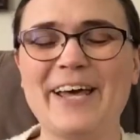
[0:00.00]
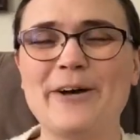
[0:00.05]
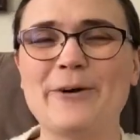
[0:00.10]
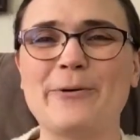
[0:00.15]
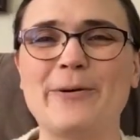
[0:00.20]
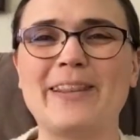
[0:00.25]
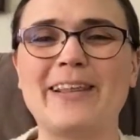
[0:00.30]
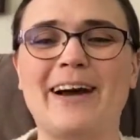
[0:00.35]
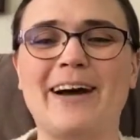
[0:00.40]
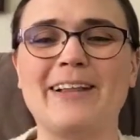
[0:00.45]

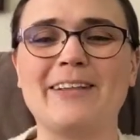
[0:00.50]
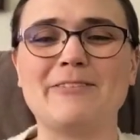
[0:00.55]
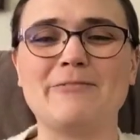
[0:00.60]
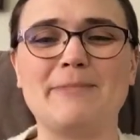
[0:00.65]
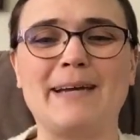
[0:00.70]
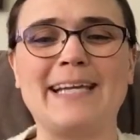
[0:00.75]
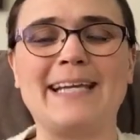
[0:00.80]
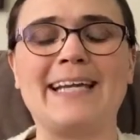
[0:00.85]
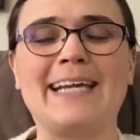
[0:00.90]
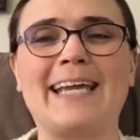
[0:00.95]
with all of
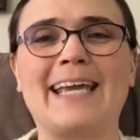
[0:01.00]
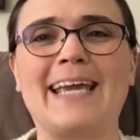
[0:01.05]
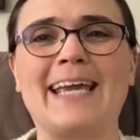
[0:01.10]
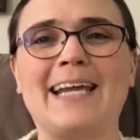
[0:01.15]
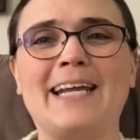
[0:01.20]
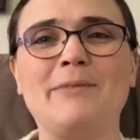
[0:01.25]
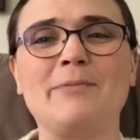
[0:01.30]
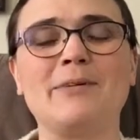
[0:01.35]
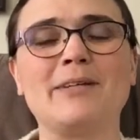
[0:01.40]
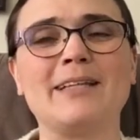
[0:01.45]
my knitting,
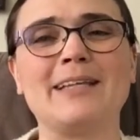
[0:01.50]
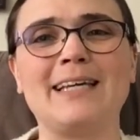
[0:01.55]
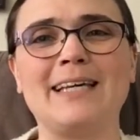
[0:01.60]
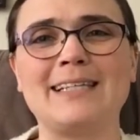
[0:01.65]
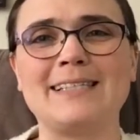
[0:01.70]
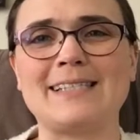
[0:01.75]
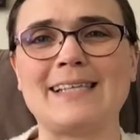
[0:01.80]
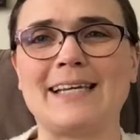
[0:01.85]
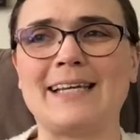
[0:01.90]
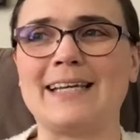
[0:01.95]
and I'm really
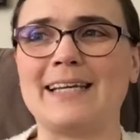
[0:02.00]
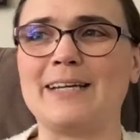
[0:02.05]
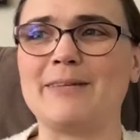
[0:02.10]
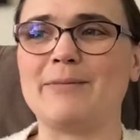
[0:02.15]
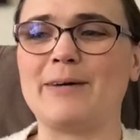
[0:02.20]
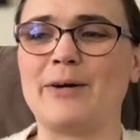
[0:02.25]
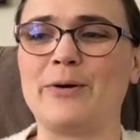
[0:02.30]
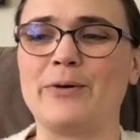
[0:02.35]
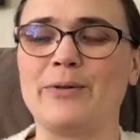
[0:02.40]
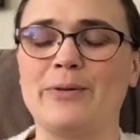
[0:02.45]
excited
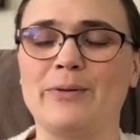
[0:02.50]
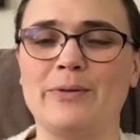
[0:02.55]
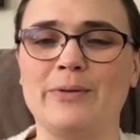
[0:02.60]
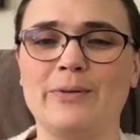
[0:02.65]
about